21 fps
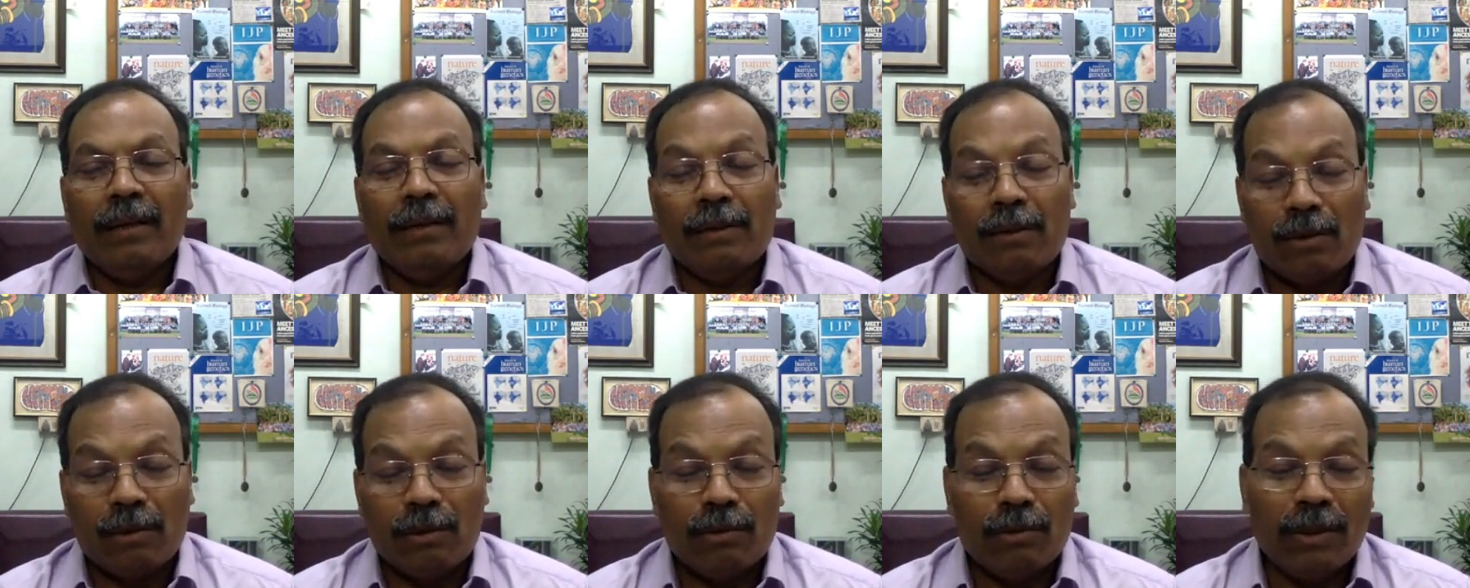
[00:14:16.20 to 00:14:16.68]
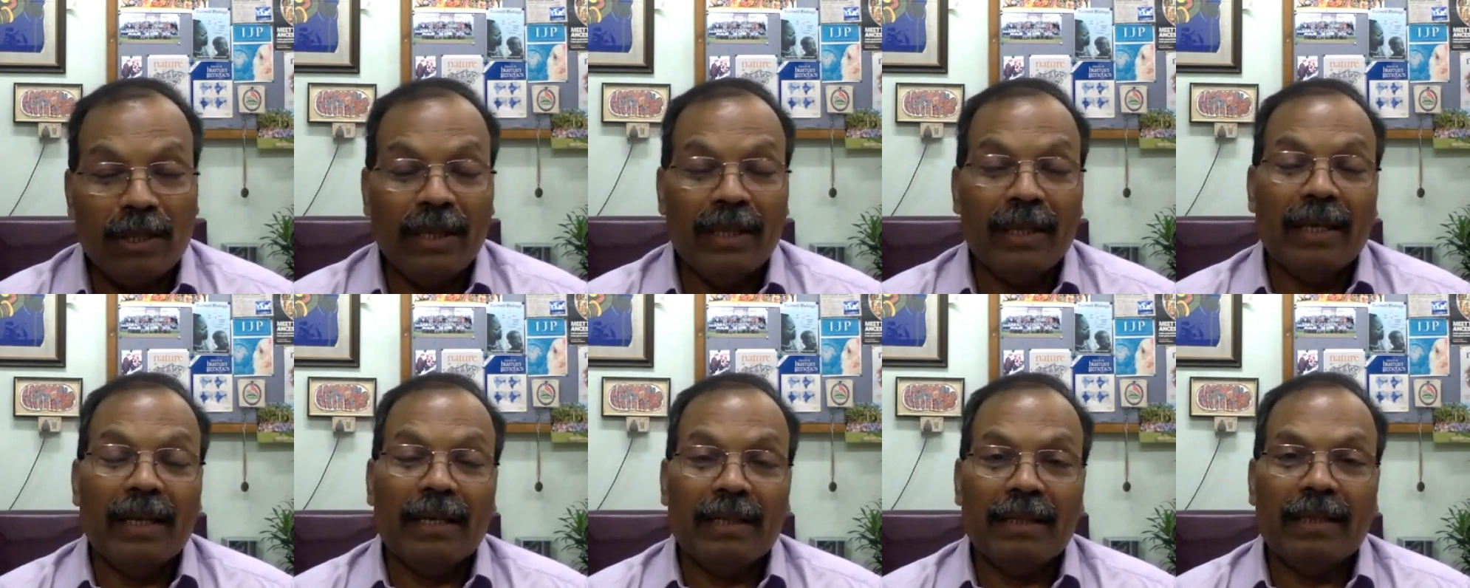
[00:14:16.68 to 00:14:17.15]

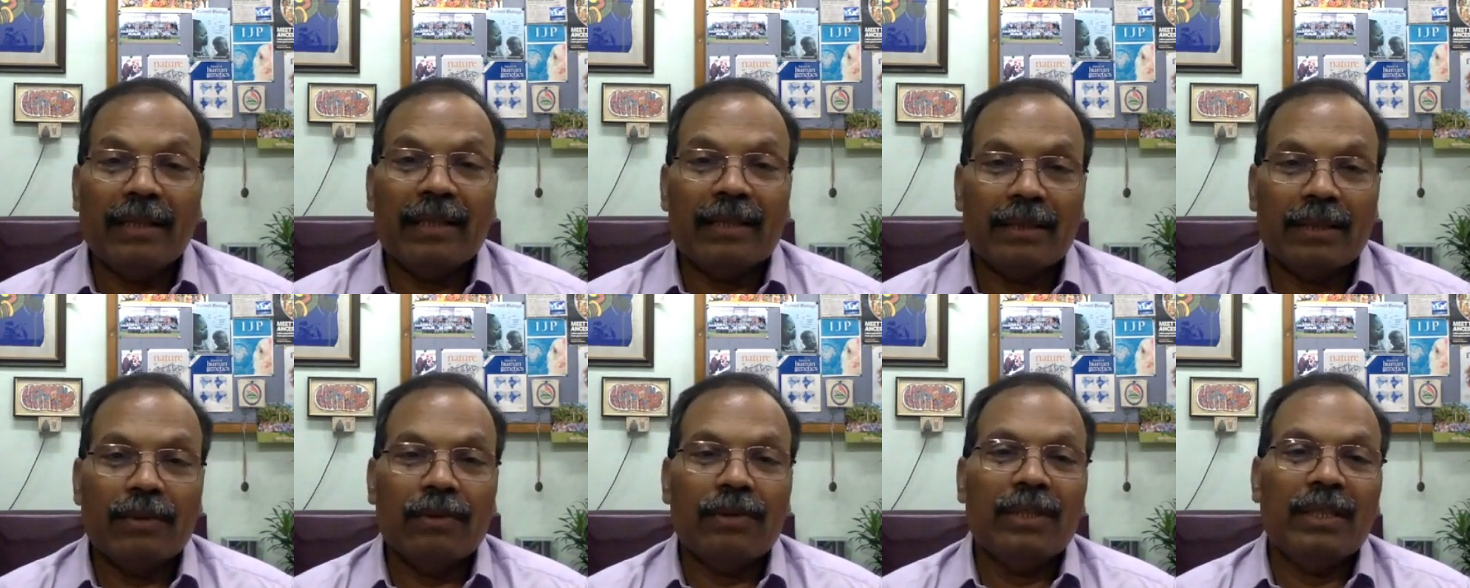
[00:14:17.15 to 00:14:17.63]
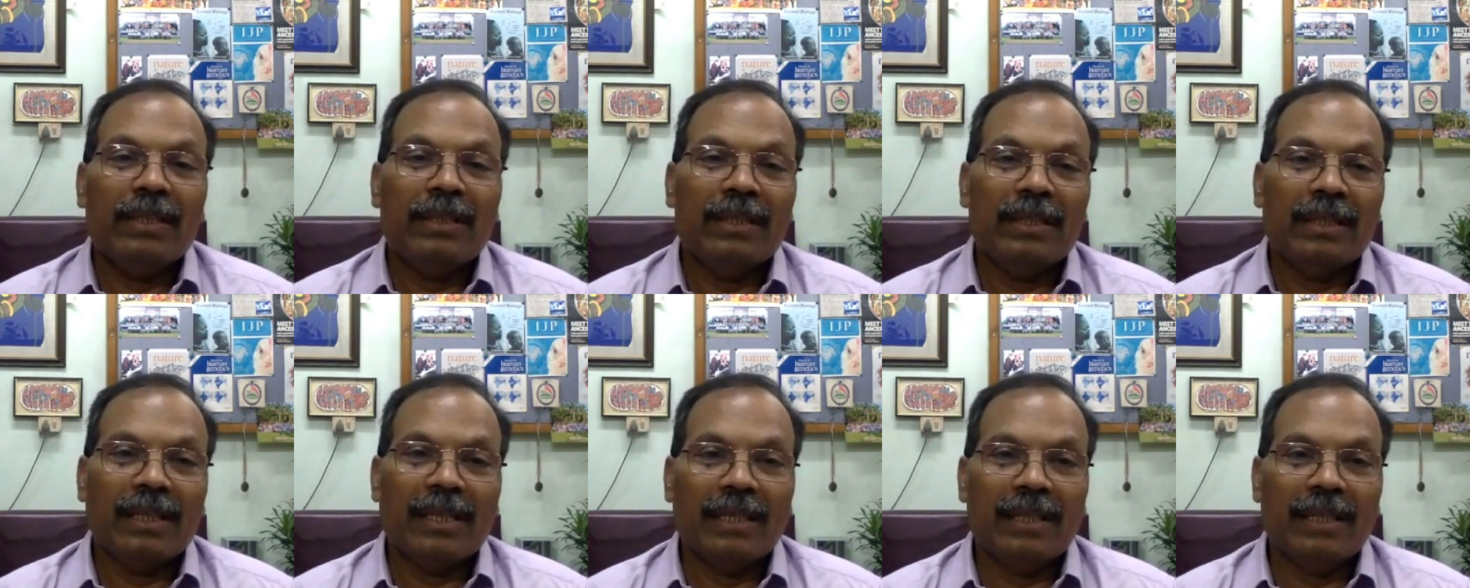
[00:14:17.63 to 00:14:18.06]
including other South Asian